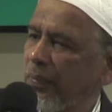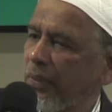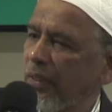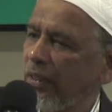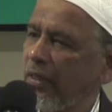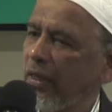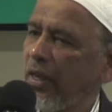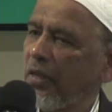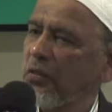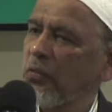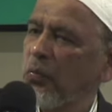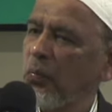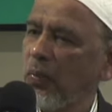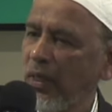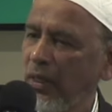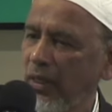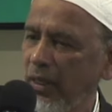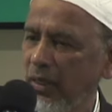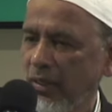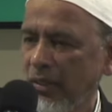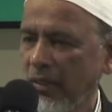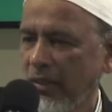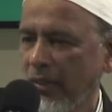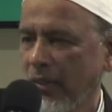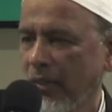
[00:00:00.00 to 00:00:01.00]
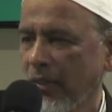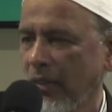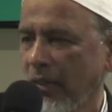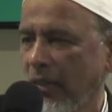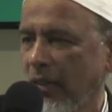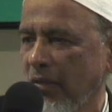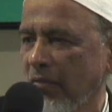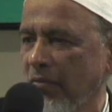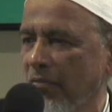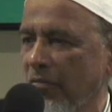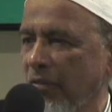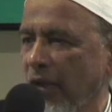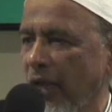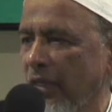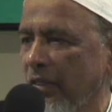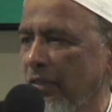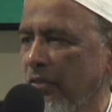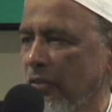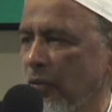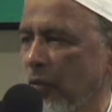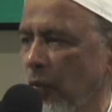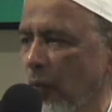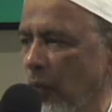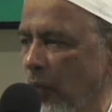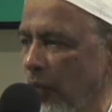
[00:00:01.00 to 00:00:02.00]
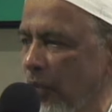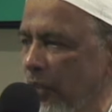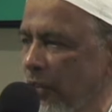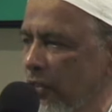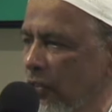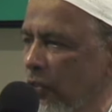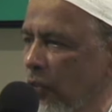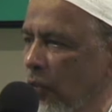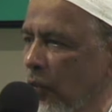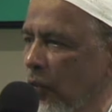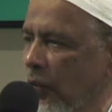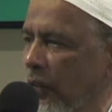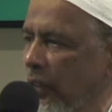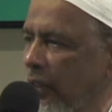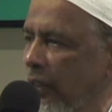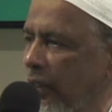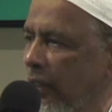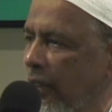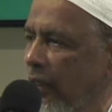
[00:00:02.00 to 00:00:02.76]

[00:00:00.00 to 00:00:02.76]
that will invite towards good